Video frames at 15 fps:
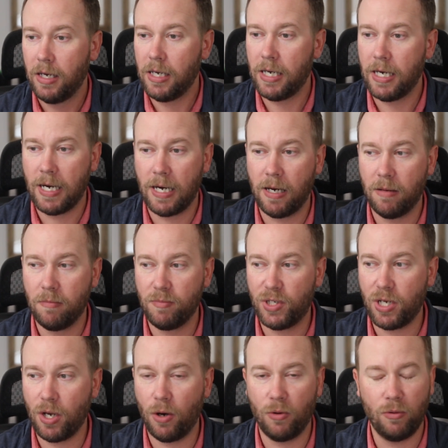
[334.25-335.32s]

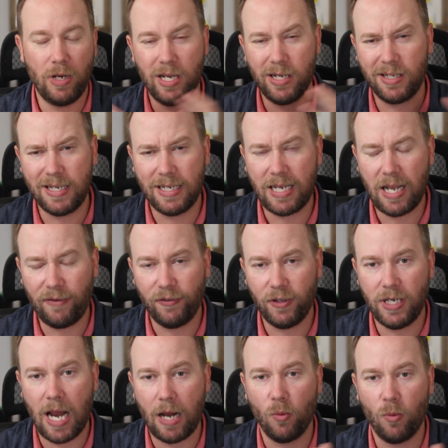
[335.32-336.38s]
So it's
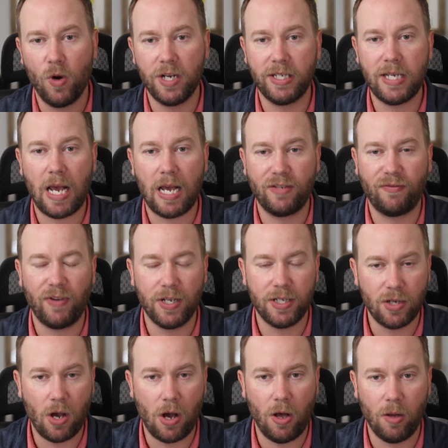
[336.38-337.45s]
definitely not a one size
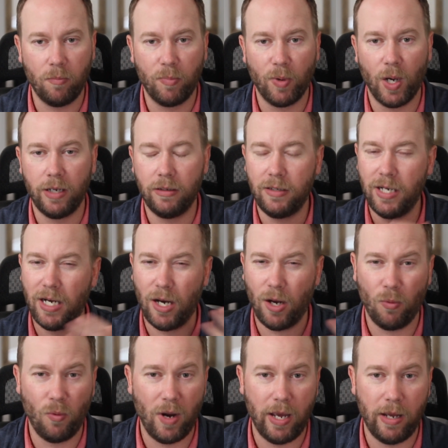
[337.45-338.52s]
fits all, but
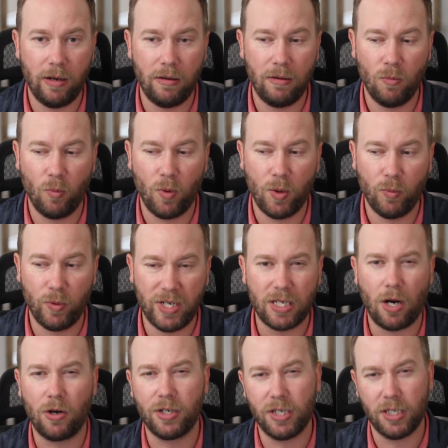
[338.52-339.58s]
when we
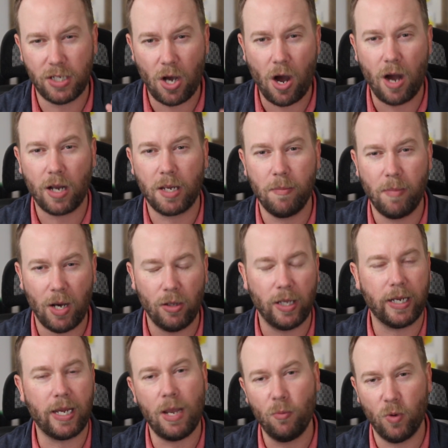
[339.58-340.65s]
start to talk about
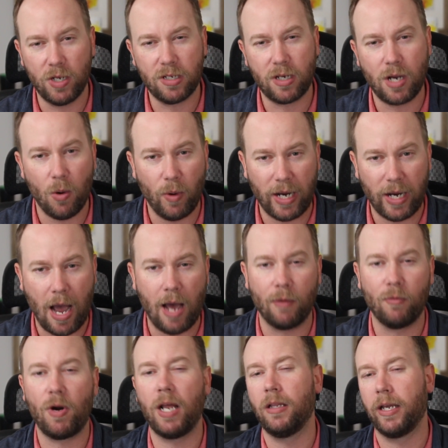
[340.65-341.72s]
like, hey, what's going on,
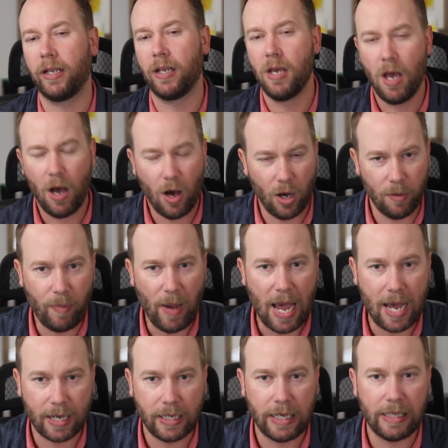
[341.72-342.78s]
right? Like
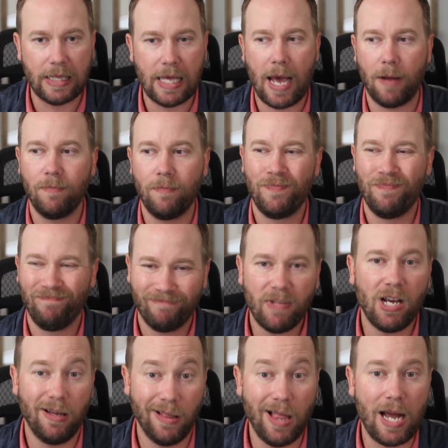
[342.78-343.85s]
unpacking that,
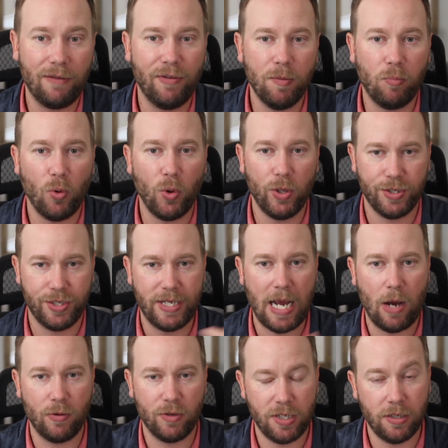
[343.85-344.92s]
a lot of it boils
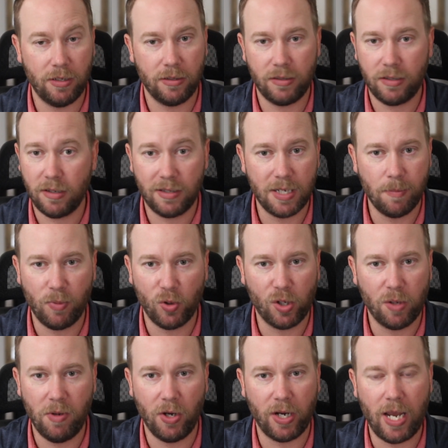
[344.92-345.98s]
down to simple
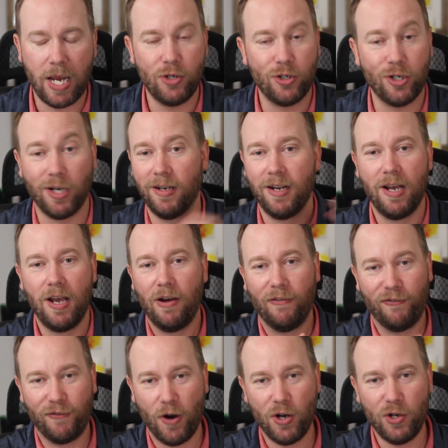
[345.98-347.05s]
communication,
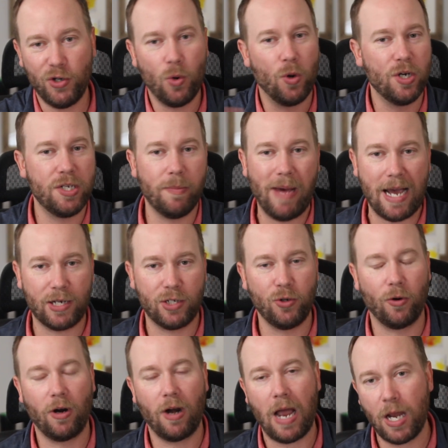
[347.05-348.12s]
front door to back
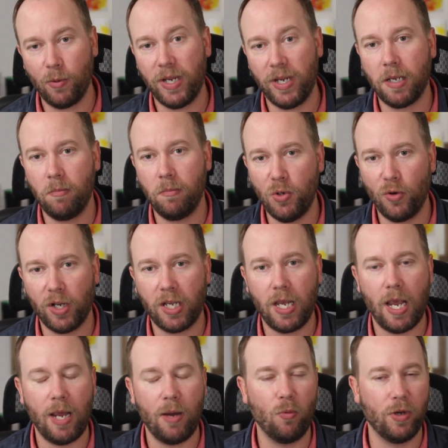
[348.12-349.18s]
door. How do we
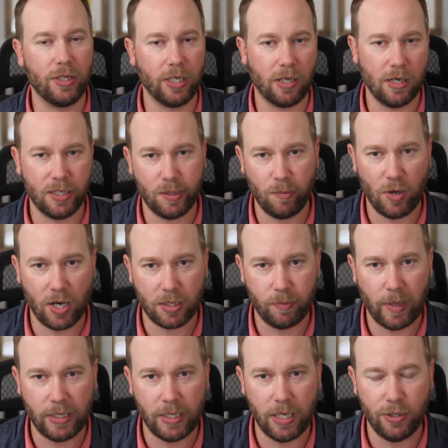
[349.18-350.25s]
communicate what the customer
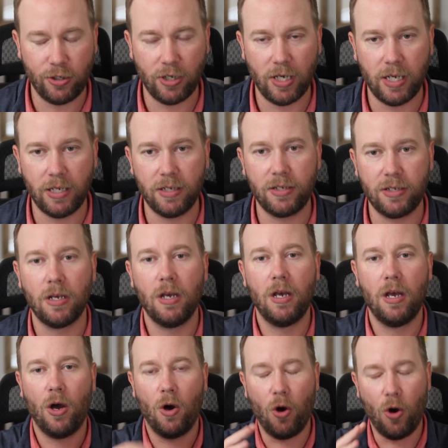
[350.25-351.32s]
expectation is
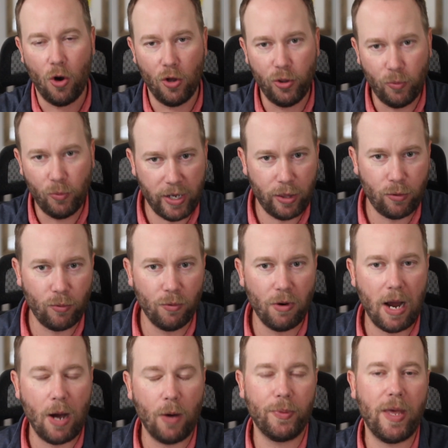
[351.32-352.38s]
all the way
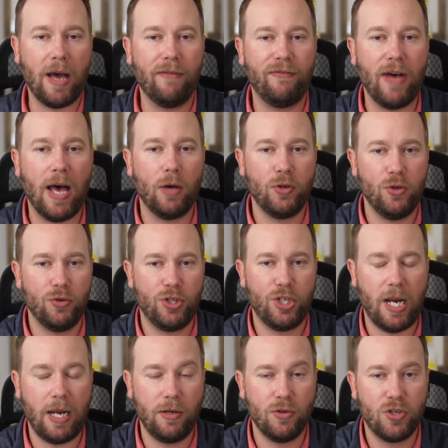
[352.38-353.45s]
throughout that value
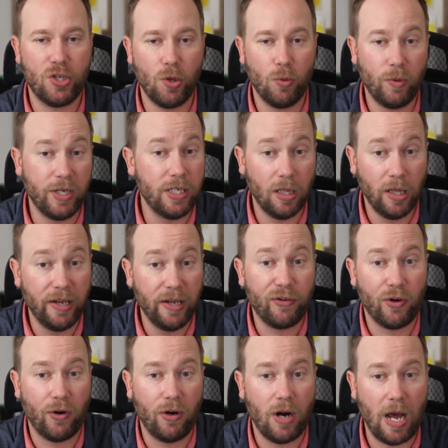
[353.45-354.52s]
chain so we
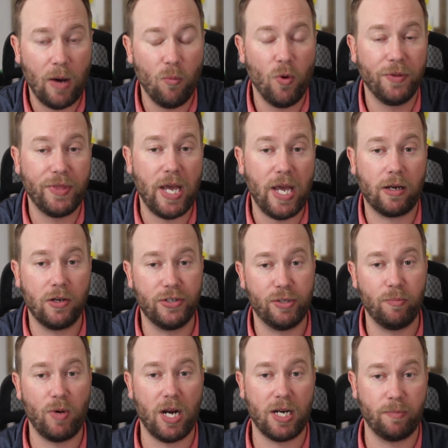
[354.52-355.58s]
deliver on what that
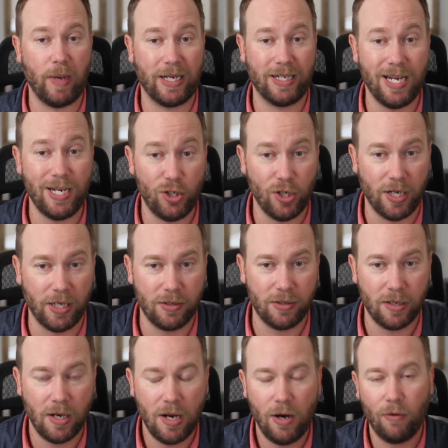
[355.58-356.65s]
customer expectation
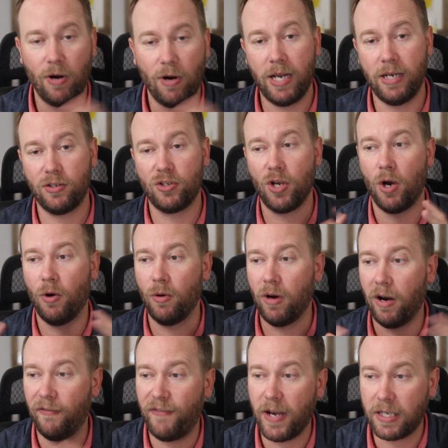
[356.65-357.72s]
is, right? So
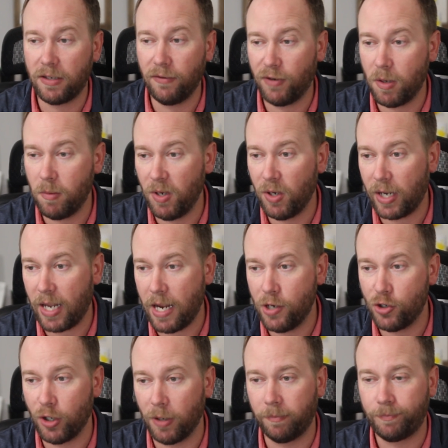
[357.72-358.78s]
effective
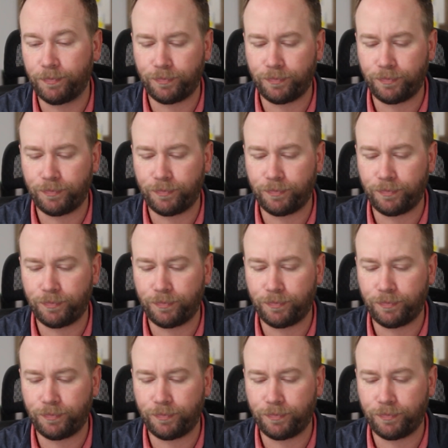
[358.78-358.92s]
communication.